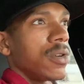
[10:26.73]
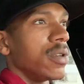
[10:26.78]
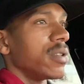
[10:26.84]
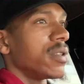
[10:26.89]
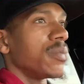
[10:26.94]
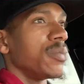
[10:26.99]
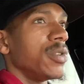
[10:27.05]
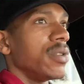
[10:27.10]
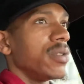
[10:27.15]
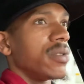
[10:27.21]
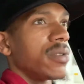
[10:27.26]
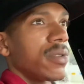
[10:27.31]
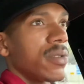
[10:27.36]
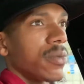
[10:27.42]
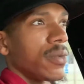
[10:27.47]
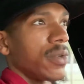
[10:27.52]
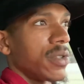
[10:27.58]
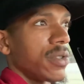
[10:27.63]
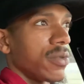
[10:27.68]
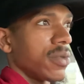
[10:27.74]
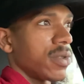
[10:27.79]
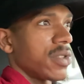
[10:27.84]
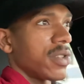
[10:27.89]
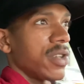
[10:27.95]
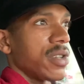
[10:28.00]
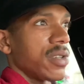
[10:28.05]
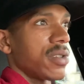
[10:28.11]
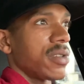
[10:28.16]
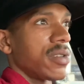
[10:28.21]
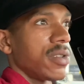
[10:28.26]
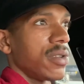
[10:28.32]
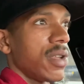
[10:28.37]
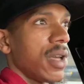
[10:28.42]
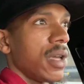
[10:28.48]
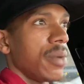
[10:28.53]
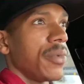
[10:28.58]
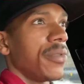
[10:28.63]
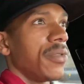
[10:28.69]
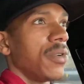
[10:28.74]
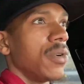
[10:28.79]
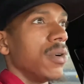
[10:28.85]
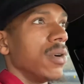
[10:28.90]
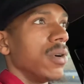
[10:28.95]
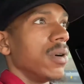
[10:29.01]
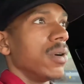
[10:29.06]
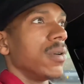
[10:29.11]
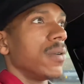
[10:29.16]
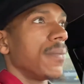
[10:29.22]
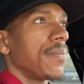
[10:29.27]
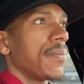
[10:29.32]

Christmas, which was just the day before,